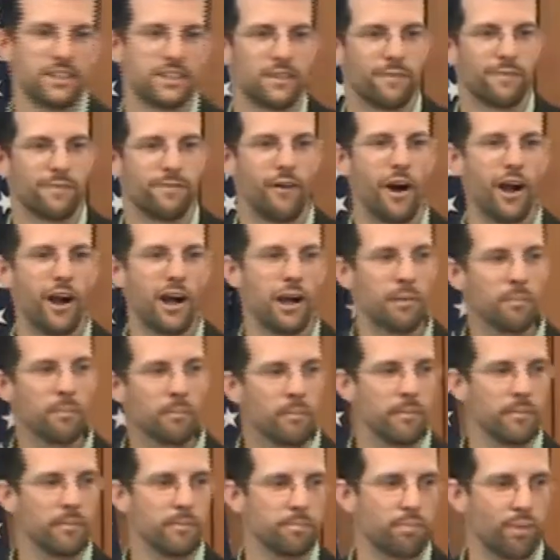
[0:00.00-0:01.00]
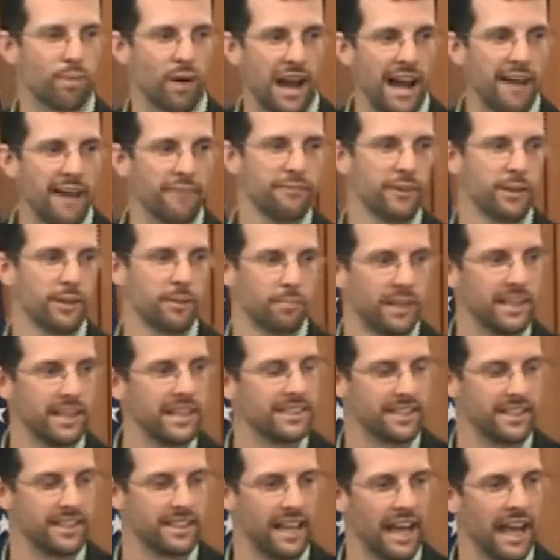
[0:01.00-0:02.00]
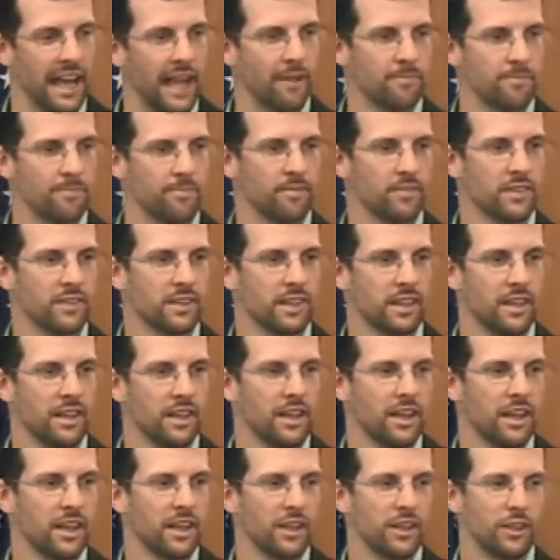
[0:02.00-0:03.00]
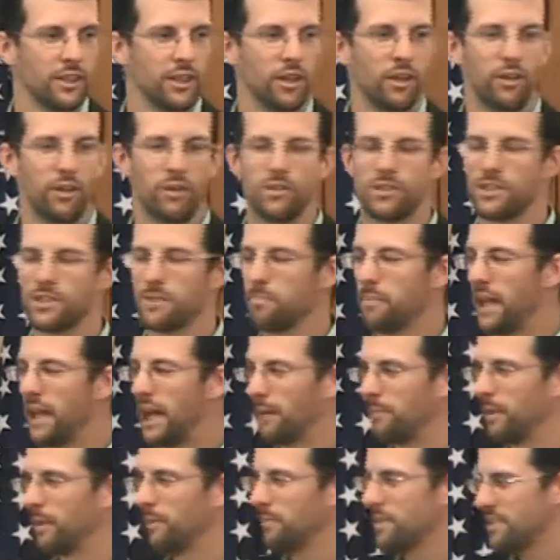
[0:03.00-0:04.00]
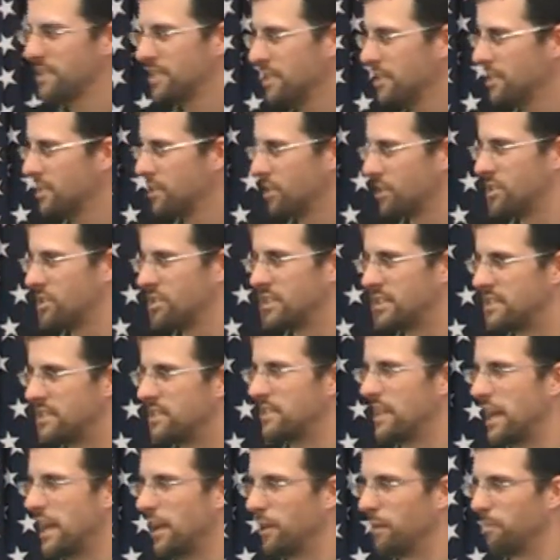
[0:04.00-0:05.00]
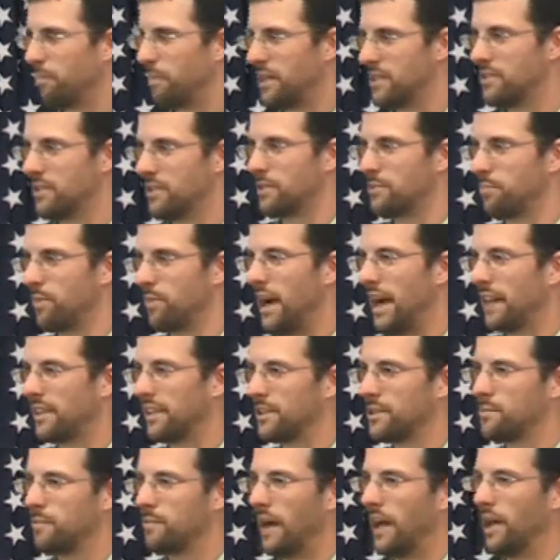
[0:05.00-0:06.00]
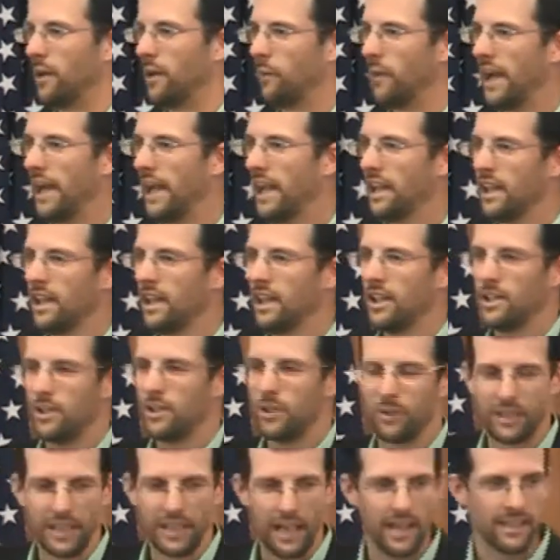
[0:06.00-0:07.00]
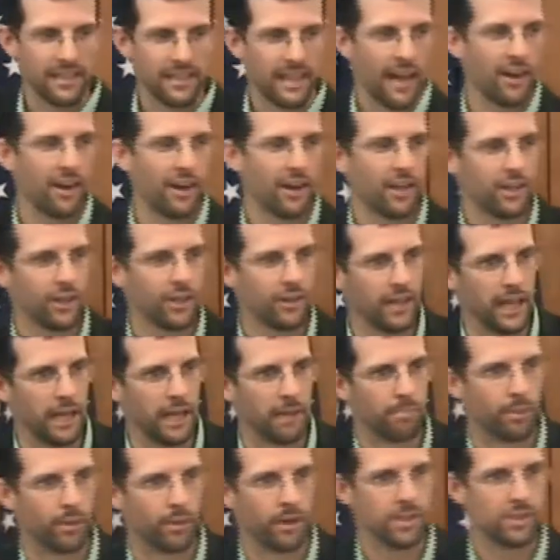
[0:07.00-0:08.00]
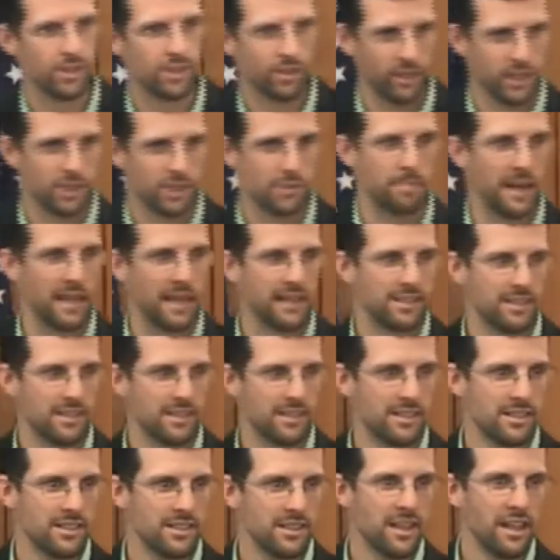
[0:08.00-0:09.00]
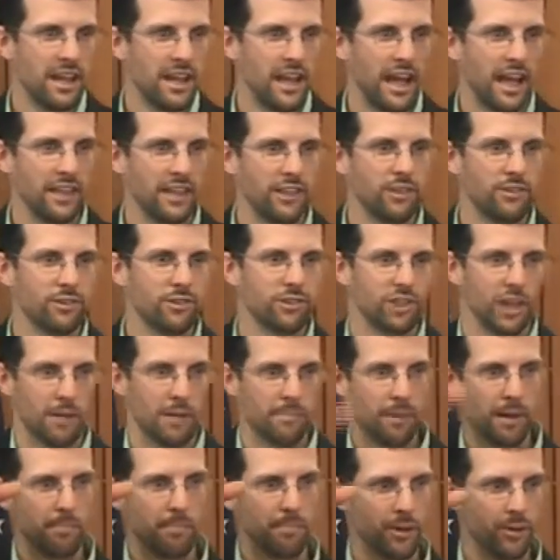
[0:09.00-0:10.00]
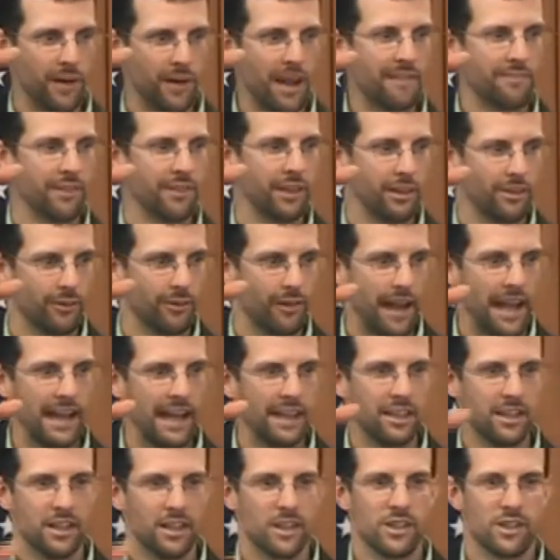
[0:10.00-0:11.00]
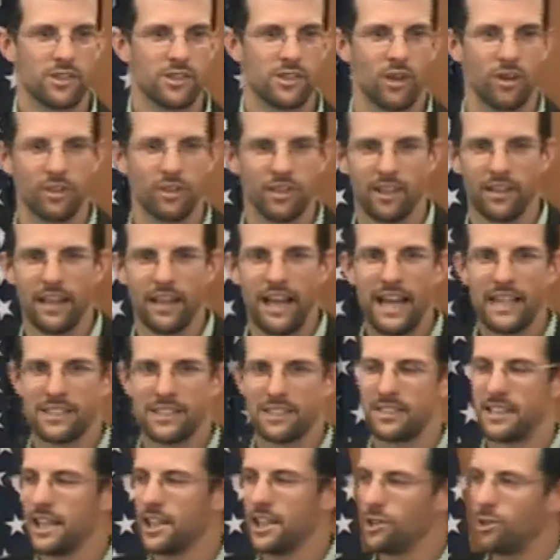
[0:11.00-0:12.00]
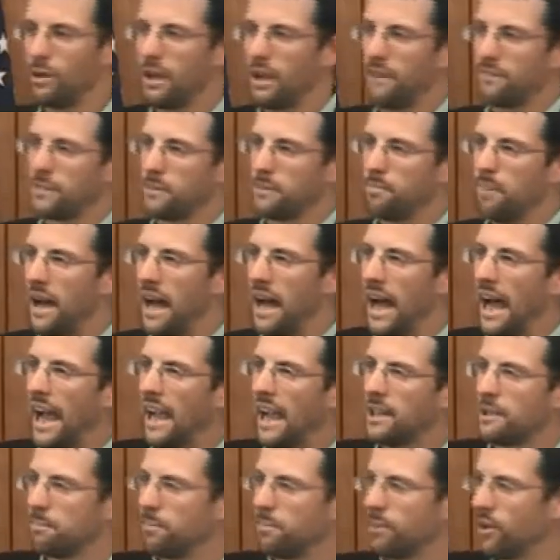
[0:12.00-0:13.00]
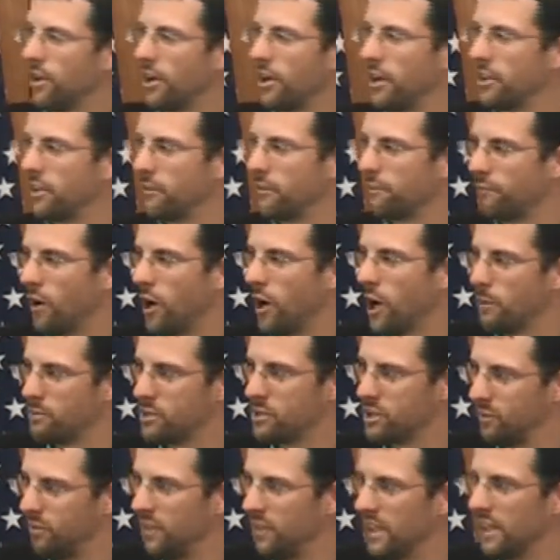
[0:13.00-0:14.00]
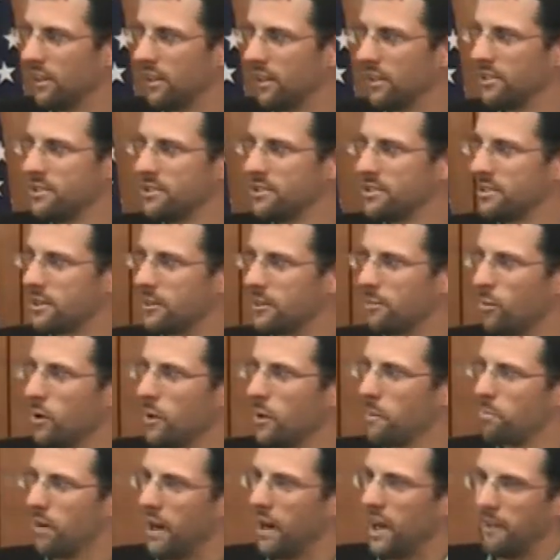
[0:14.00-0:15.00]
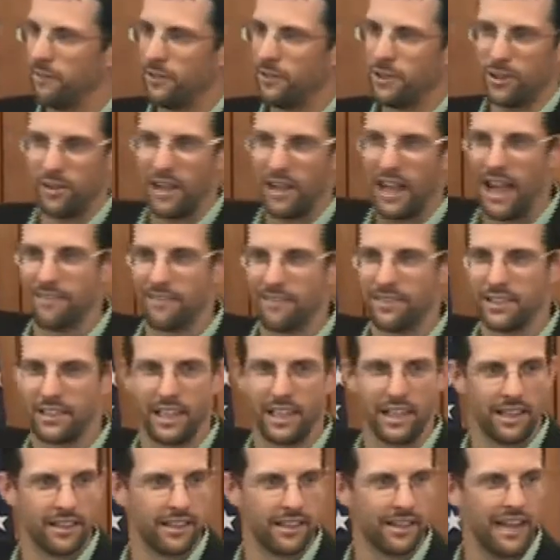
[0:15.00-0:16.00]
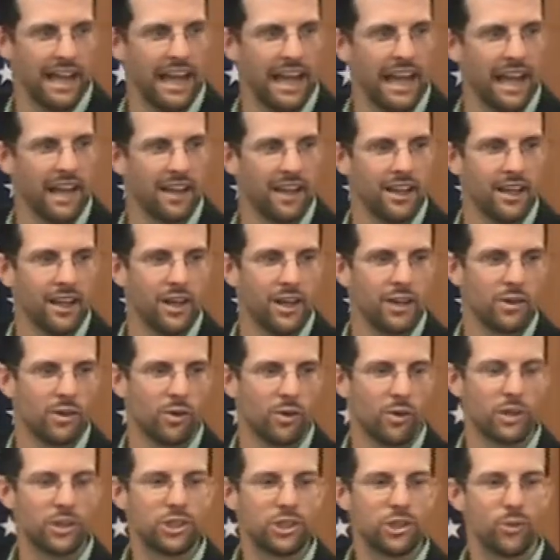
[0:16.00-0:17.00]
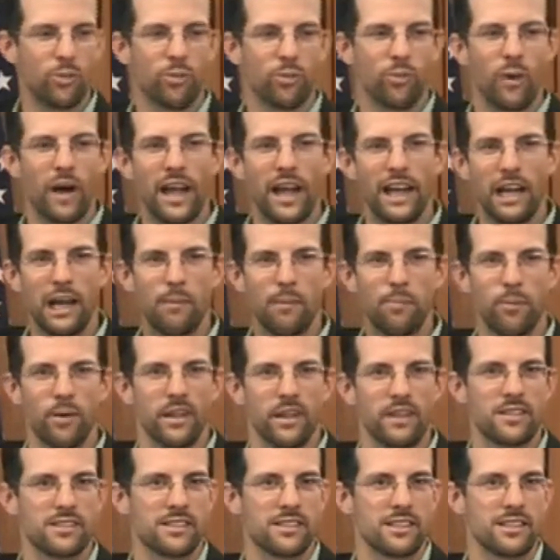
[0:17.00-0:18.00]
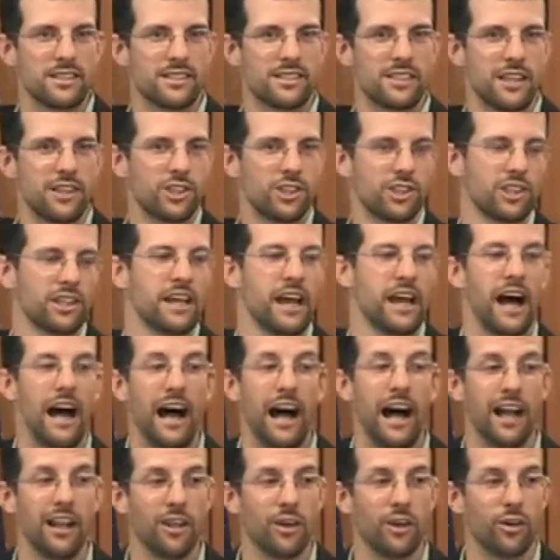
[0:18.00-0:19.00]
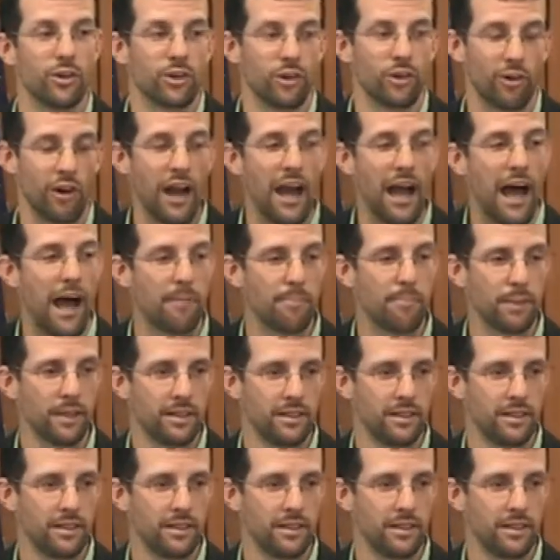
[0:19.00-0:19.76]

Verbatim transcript: to farm profitably today, you use a minimum. This is standard business practice, by the way you cut down on your inputs, your expenses, and you jump up your revenue, right? So the less things you have to buy to put on your farm's fields, the more profit you have at the end of the day. But what you wind up with is an essentially hollow crop